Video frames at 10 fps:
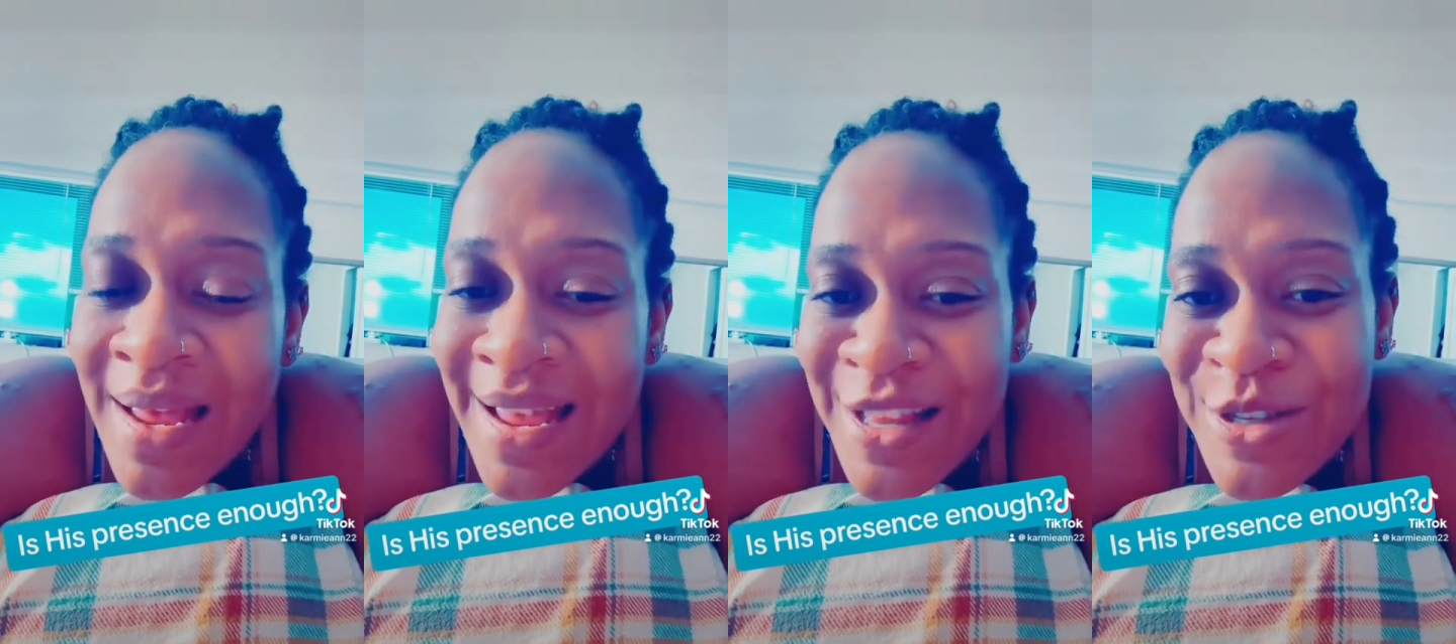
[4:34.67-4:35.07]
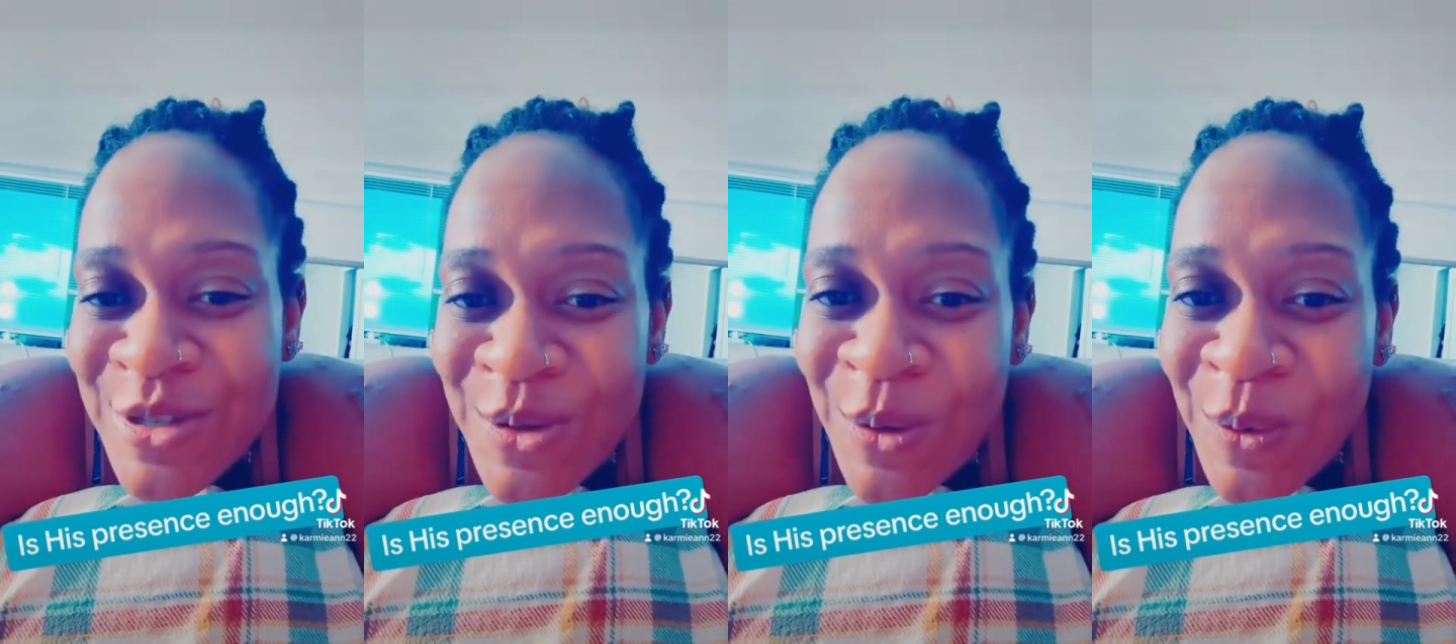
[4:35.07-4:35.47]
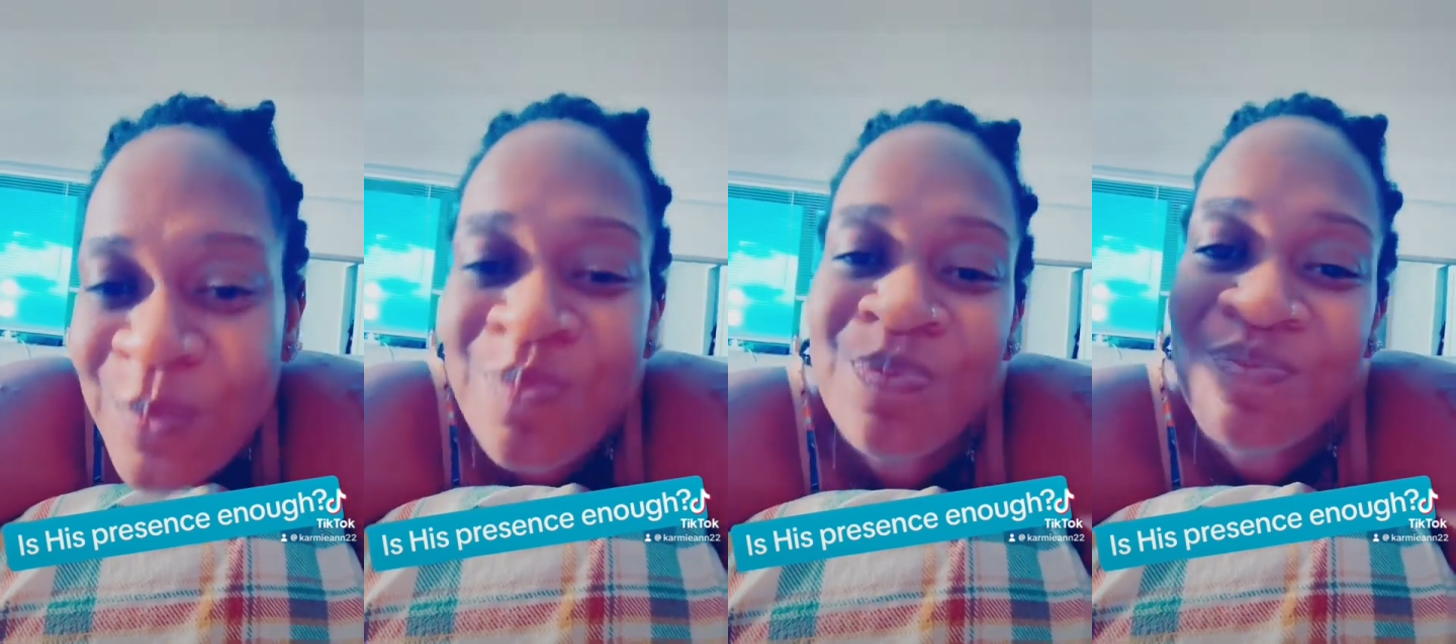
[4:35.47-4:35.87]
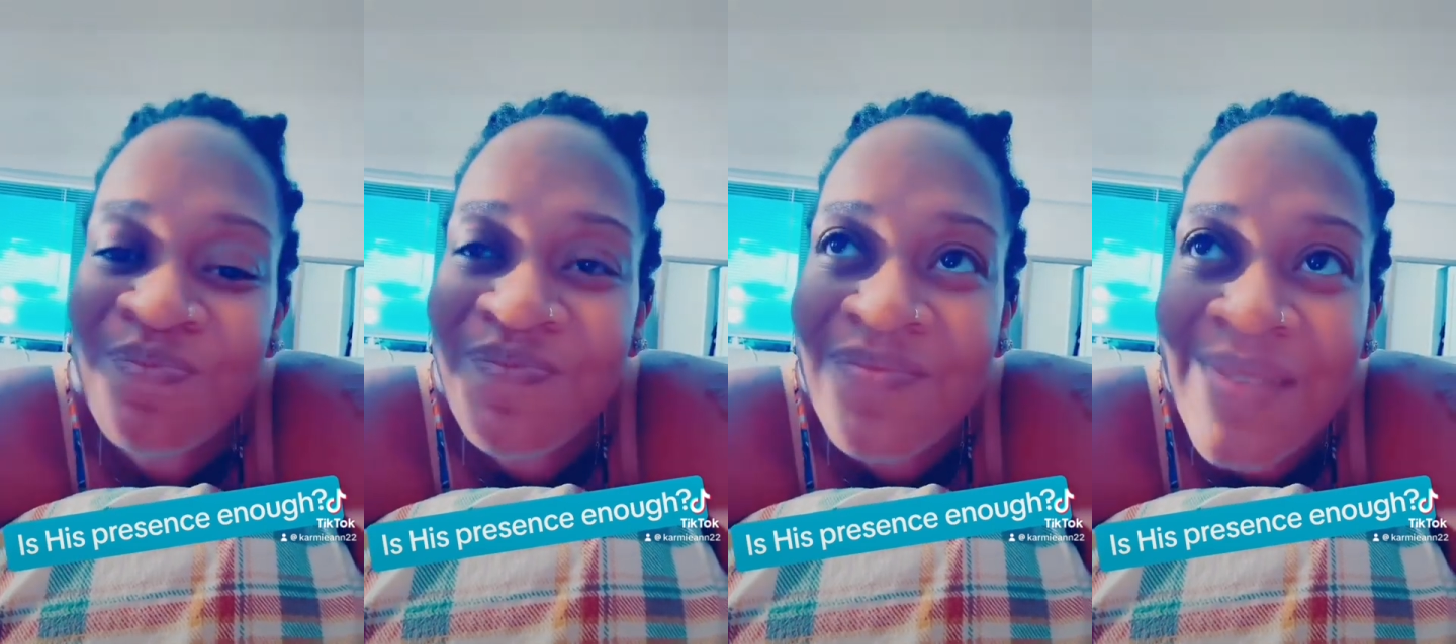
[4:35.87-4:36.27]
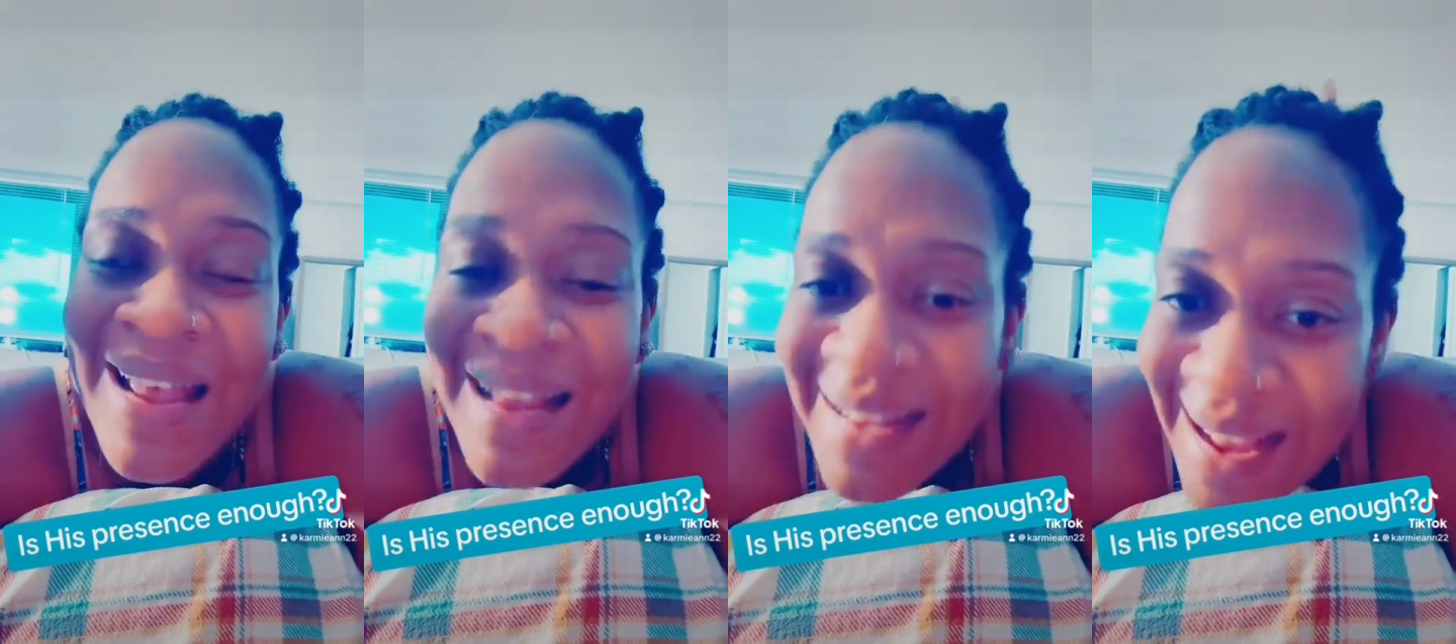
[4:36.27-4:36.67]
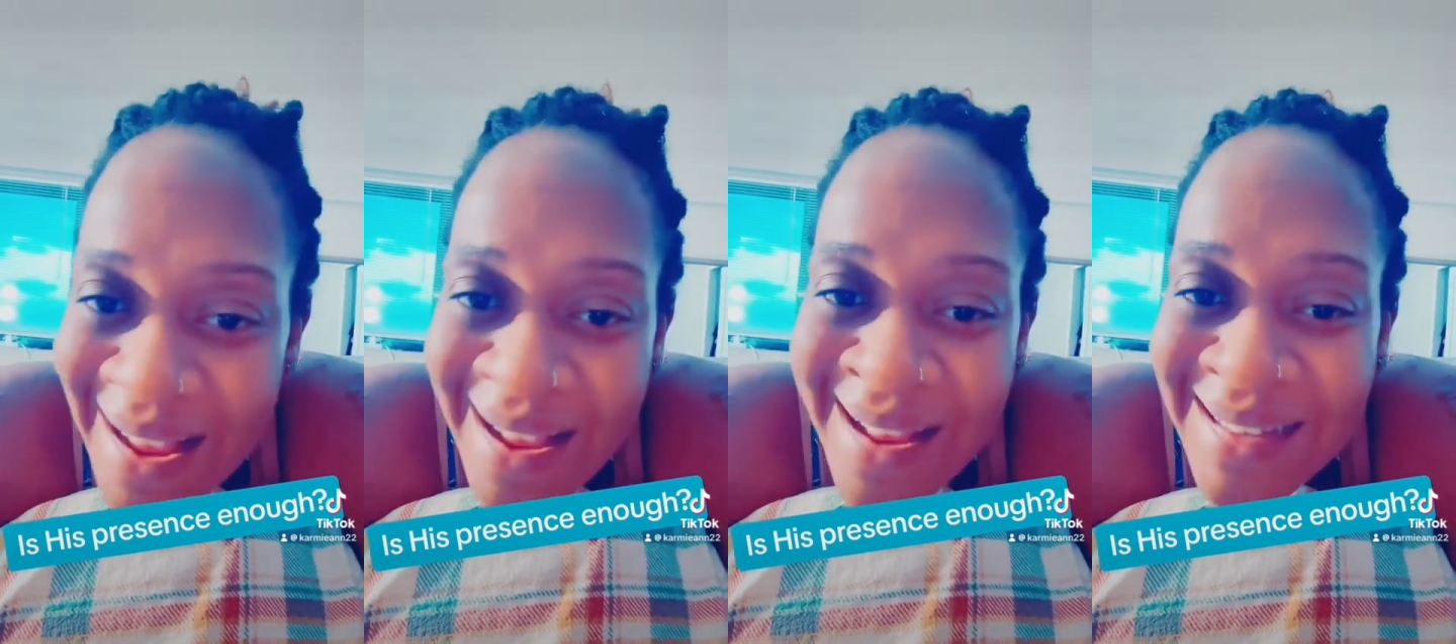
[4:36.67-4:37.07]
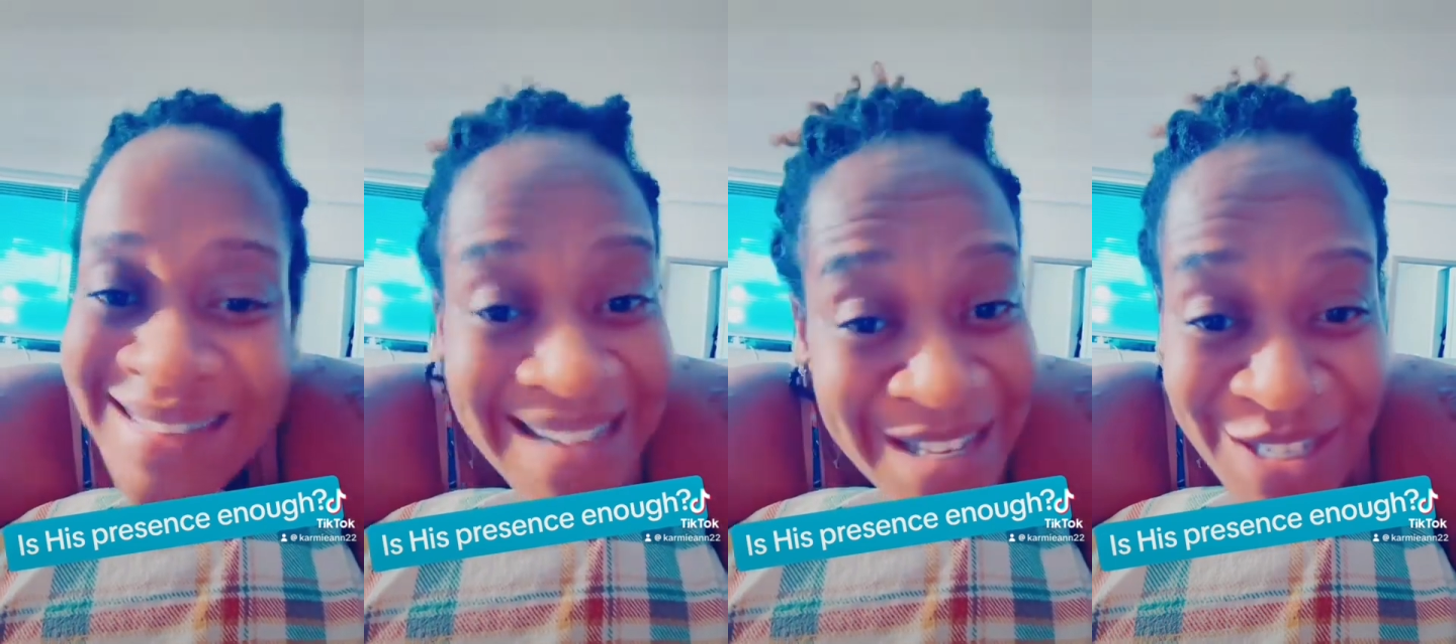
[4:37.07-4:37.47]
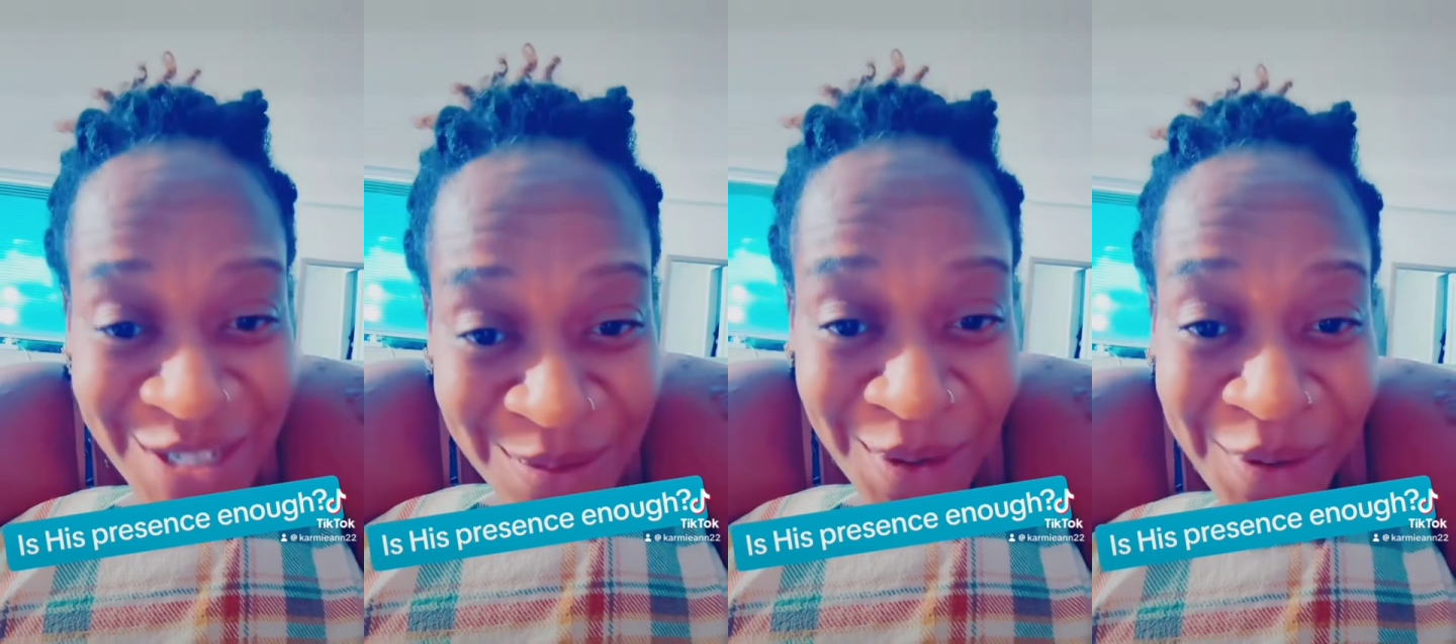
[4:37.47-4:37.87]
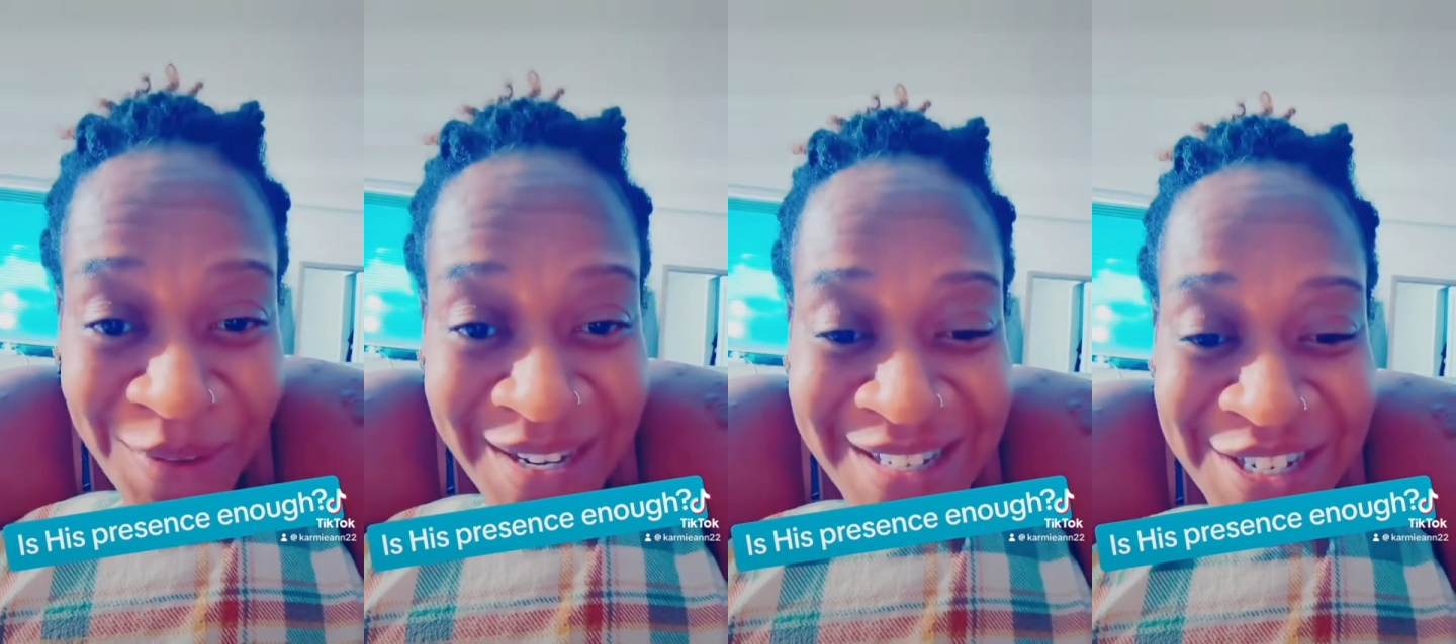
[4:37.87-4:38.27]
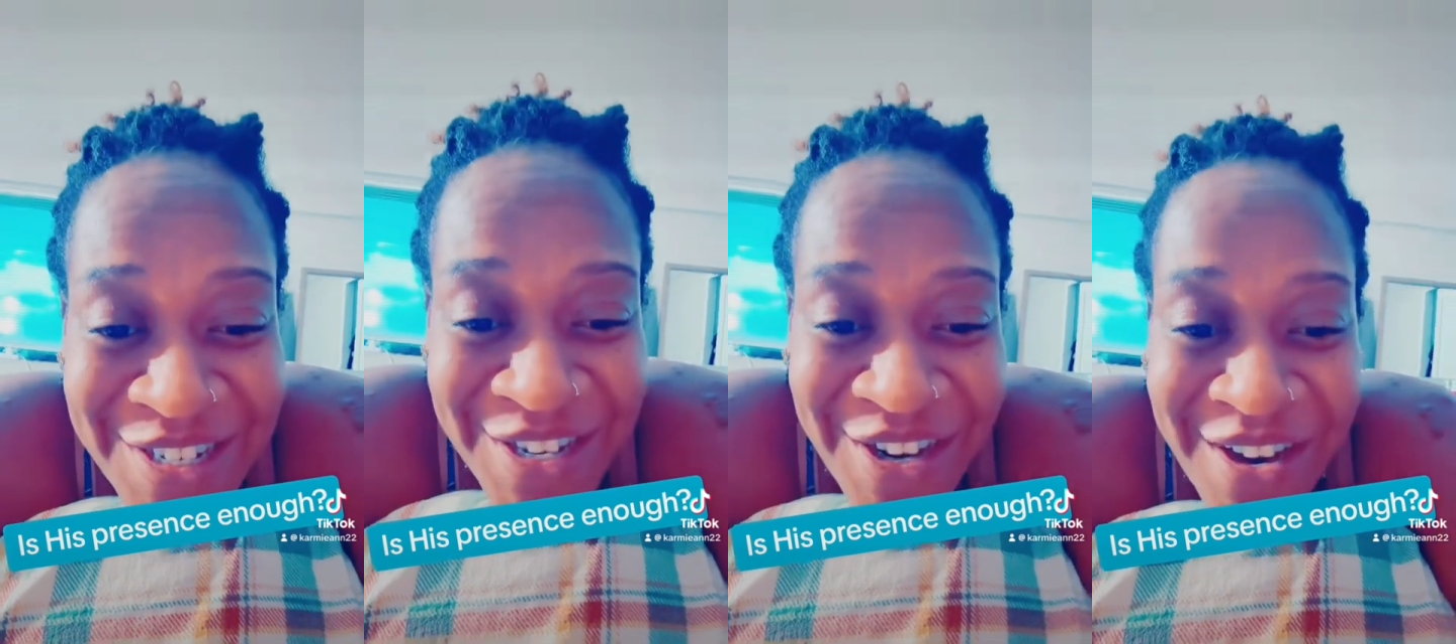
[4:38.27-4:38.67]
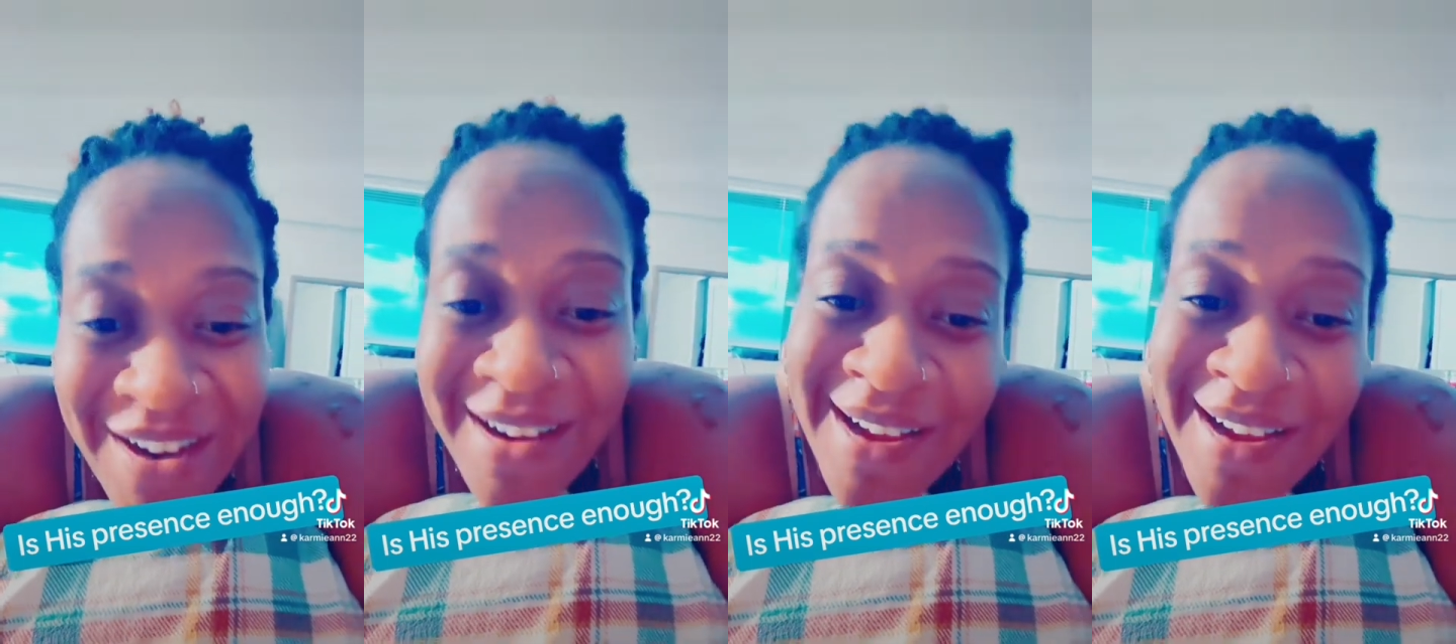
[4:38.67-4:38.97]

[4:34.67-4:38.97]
And so that's just what I wanted to share.